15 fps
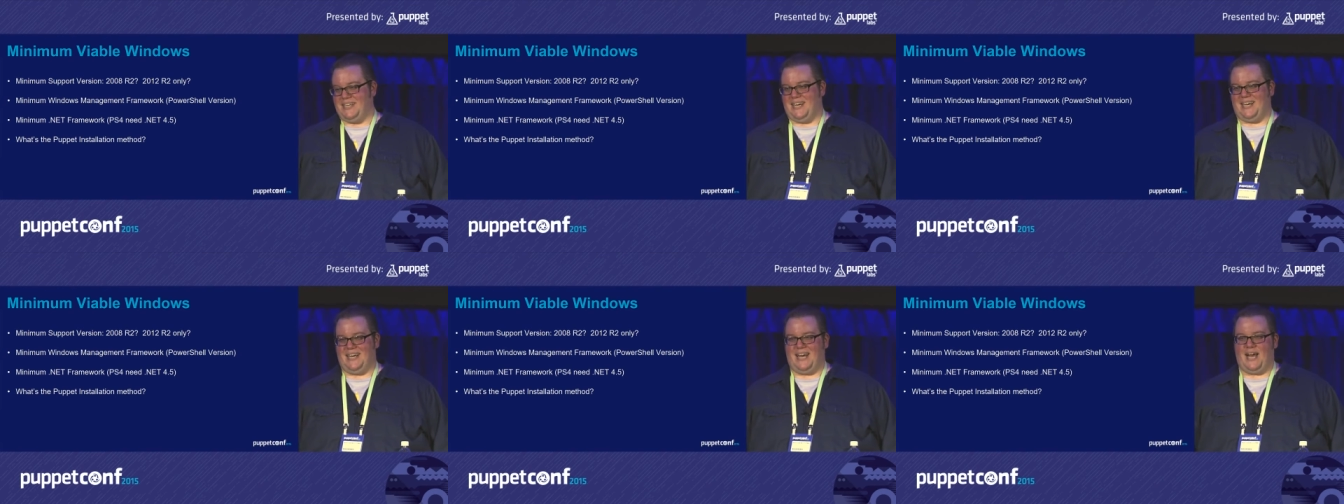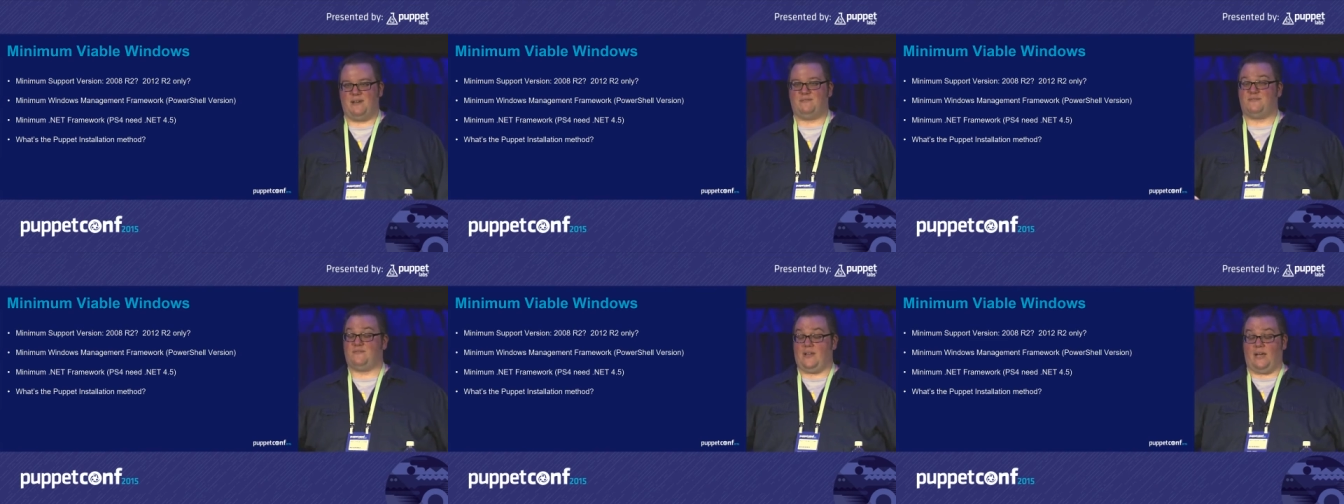Uh,
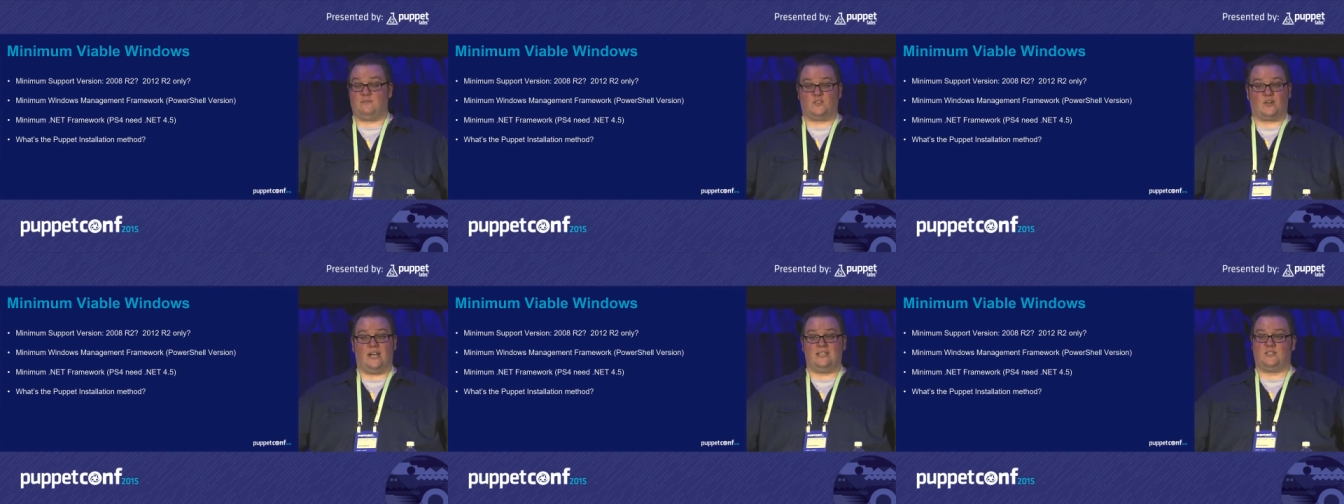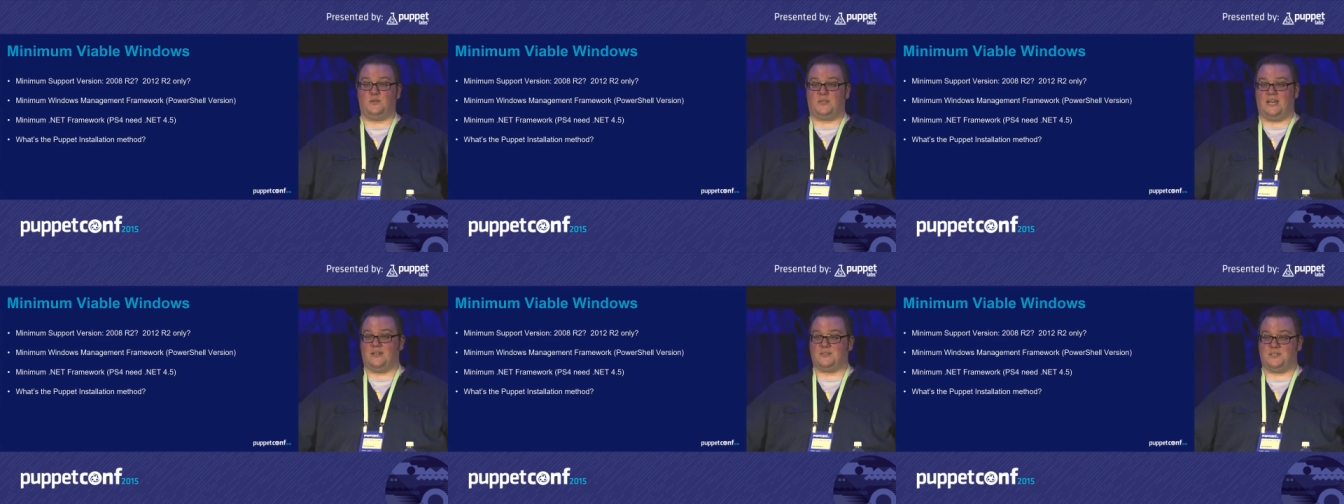I've, I've tried
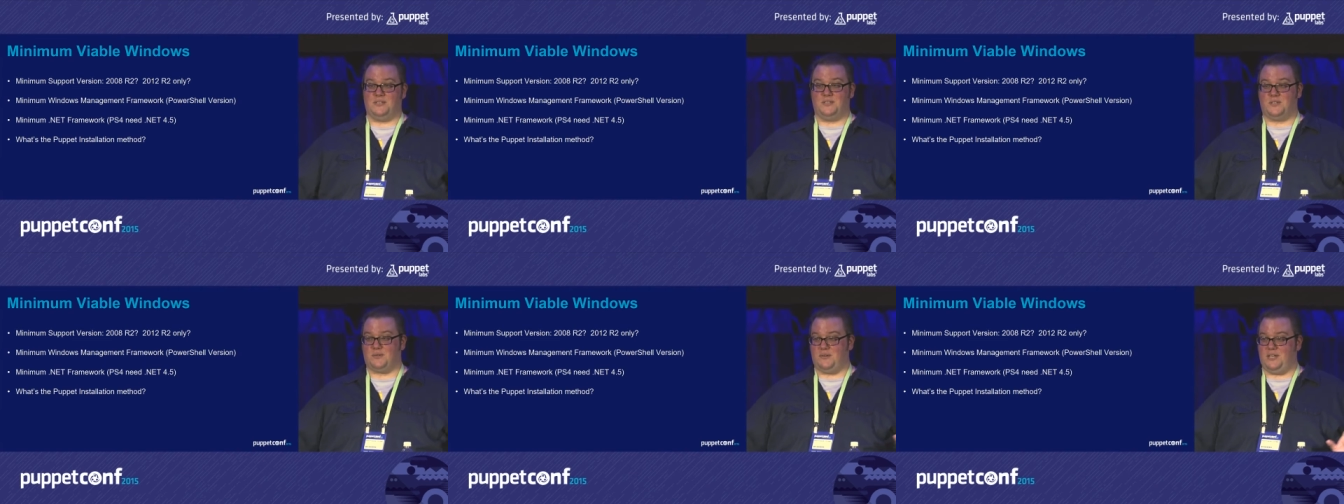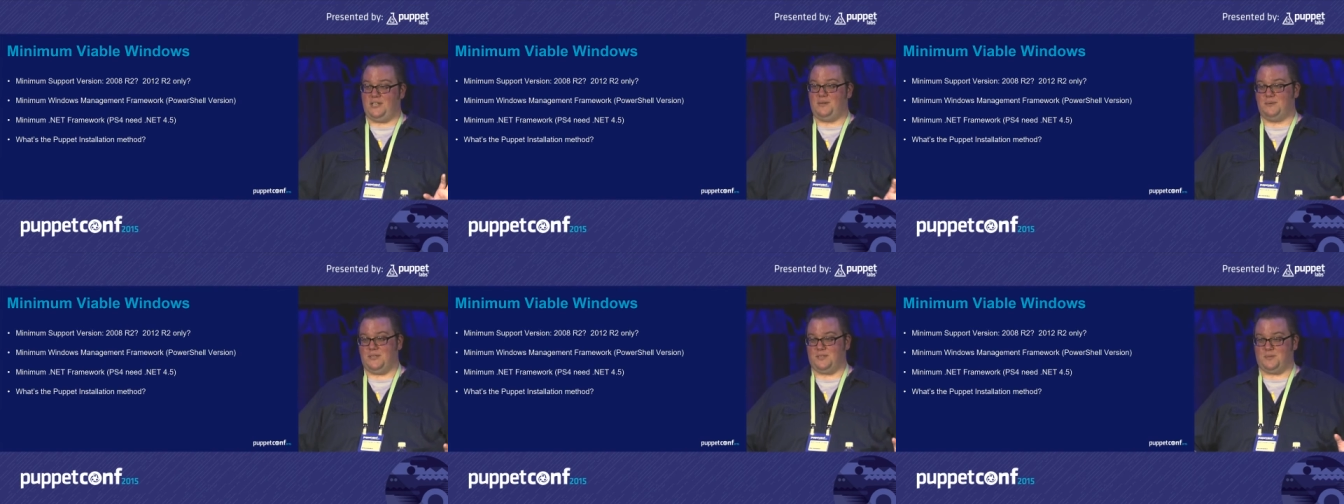
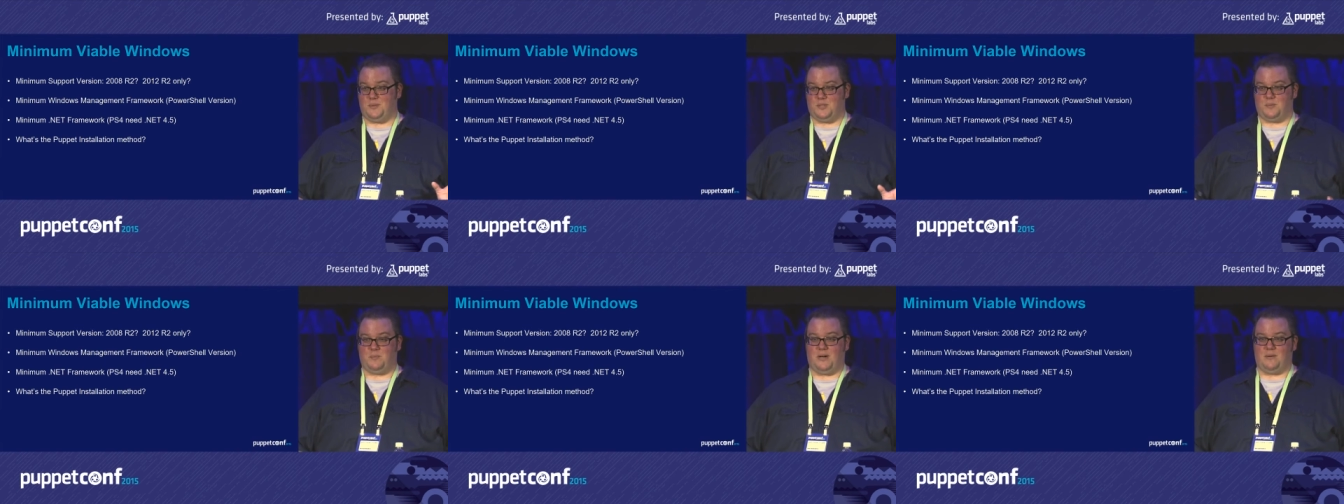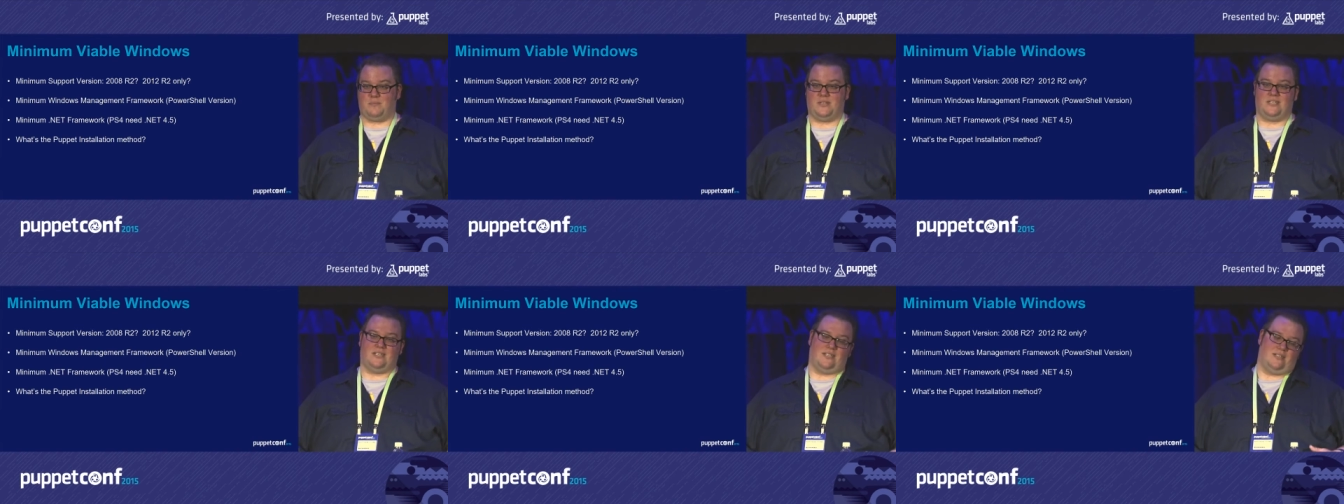2003 with, with
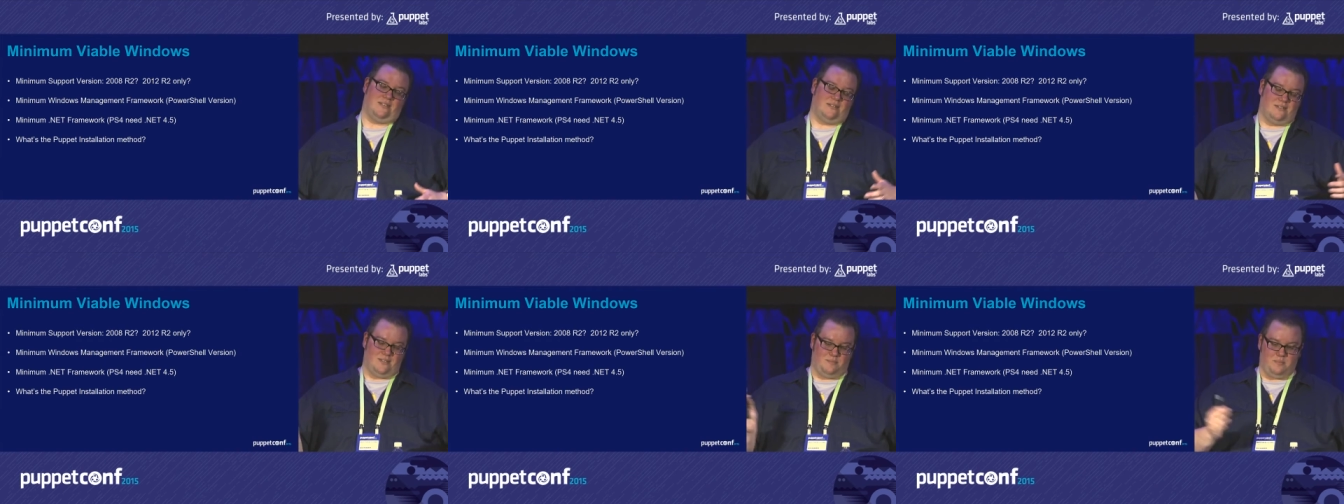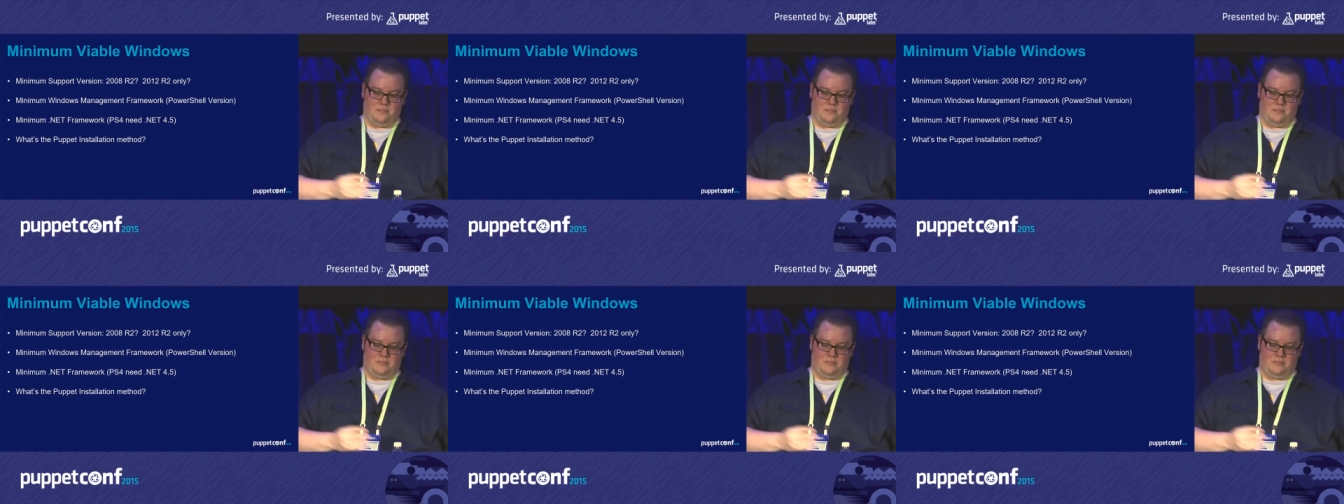Puppet and